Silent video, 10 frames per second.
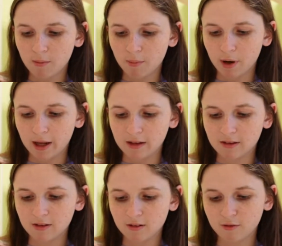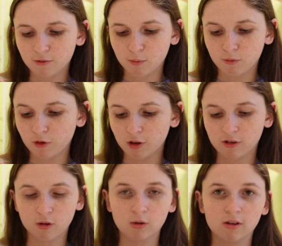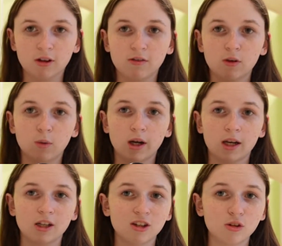but for the Sony ZV-1